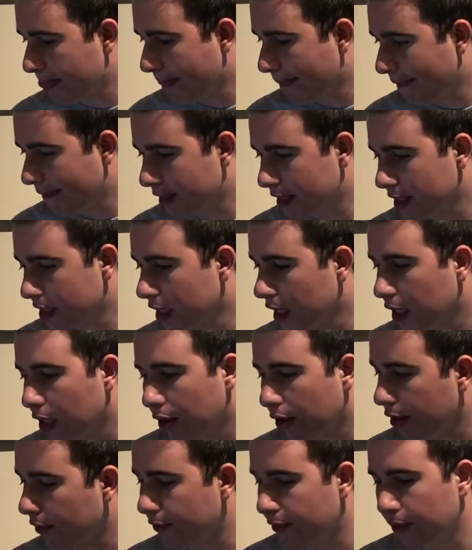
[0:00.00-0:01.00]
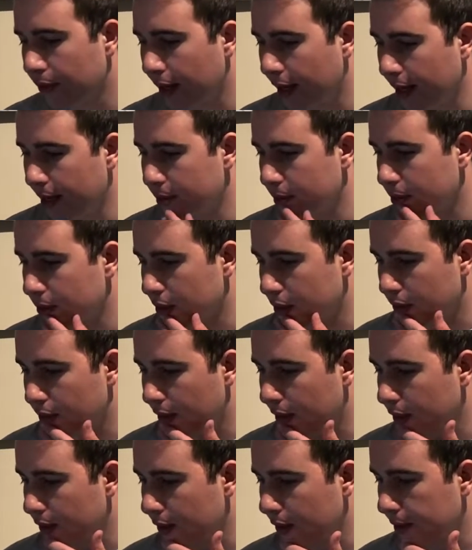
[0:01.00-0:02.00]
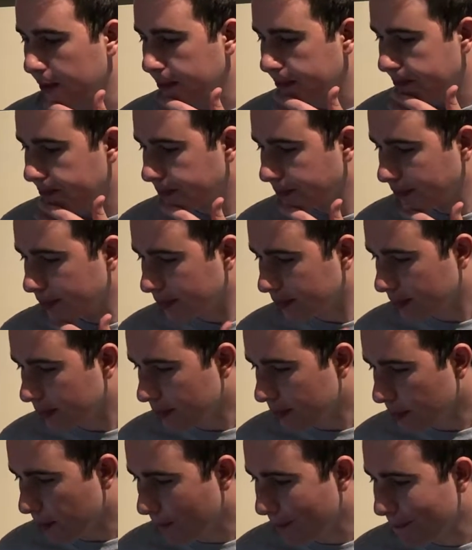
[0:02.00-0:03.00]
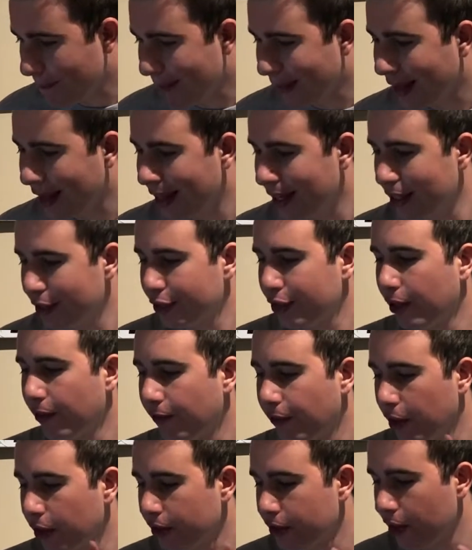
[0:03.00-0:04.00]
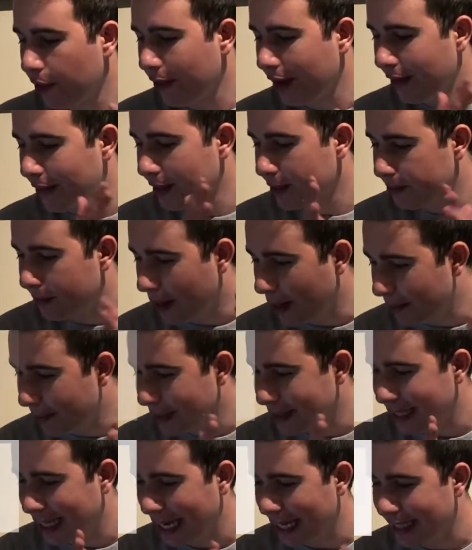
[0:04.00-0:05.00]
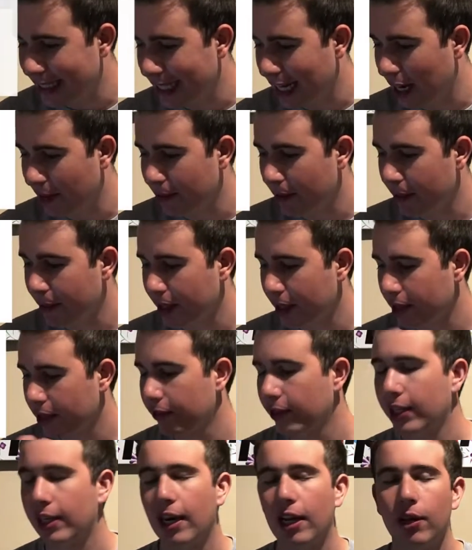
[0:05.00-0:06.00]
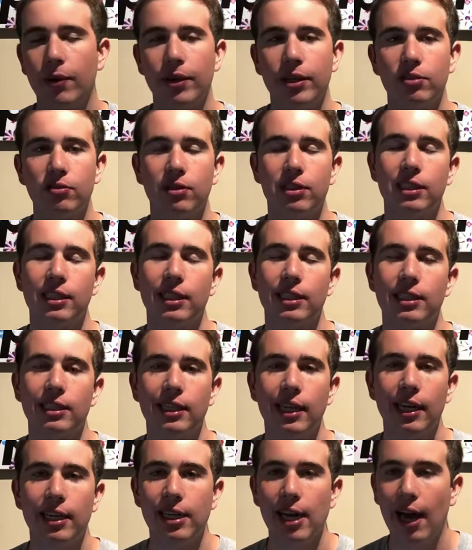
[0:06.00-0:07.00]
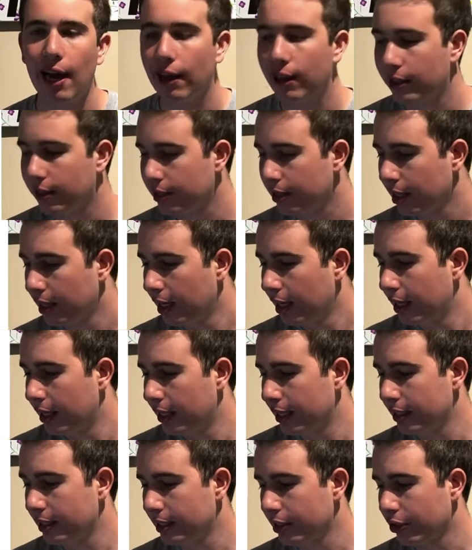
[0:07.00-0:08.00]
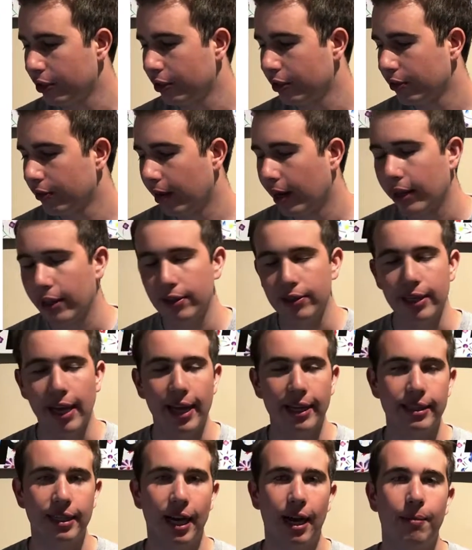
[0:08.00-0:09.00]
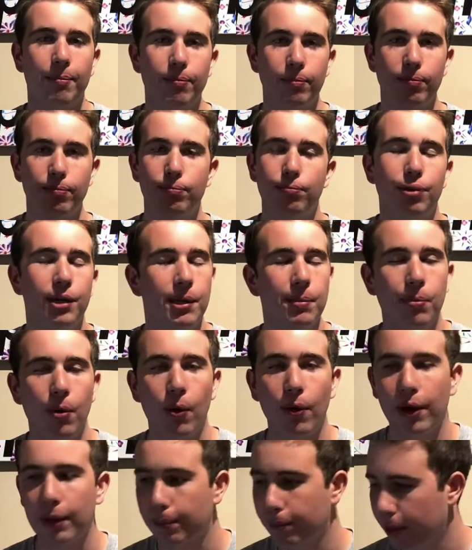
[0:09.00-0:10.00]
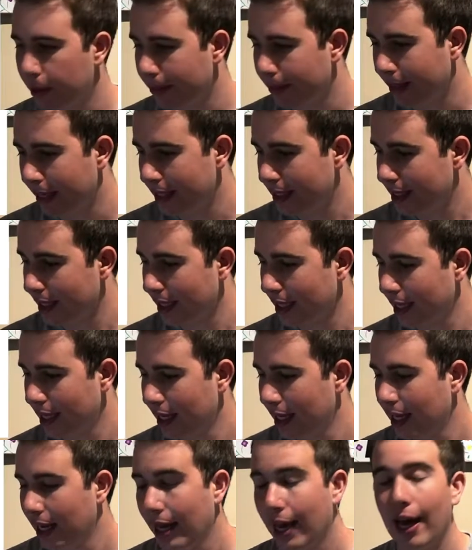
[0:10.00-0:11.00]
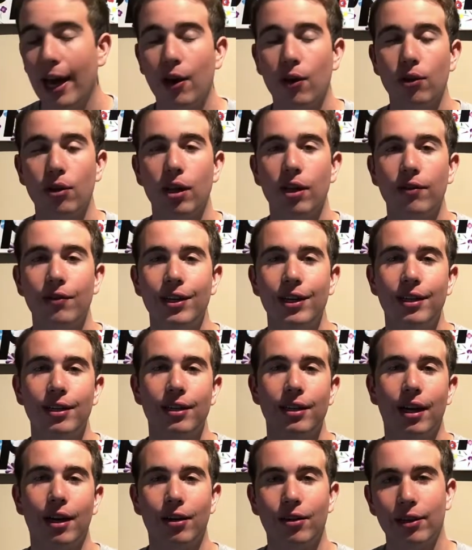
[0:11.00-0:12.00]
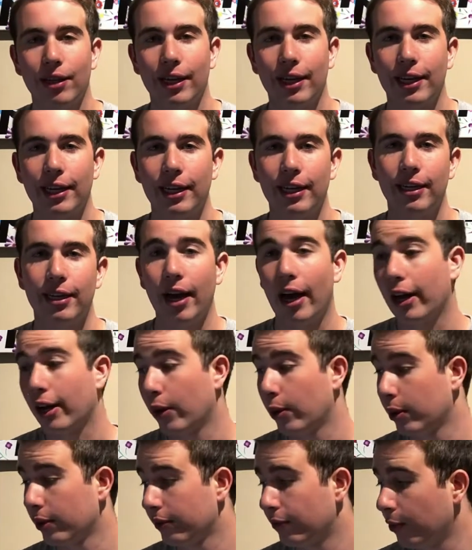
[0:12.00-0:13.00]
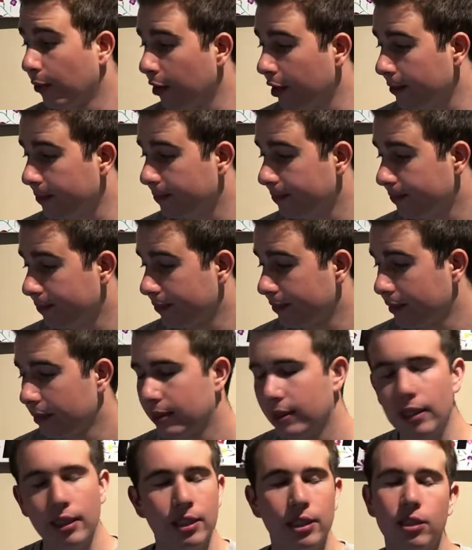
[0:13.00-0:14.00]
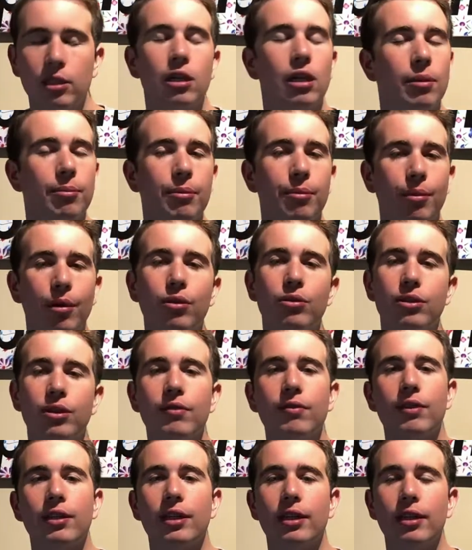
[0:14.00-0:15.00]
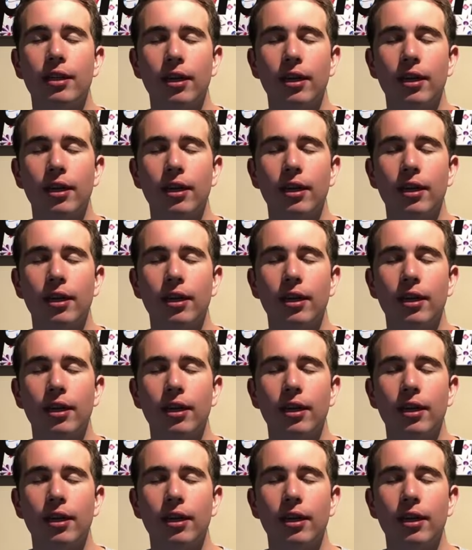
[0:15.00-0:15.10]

There's literally only a few items, we'll just run through it. So first off, we have this piping tank top coming in 3 colorways for $68. This is just a regular tank top, pretty boring, pretty basic. I don't love it, I don't like it, not going for it. This is gonna be most of the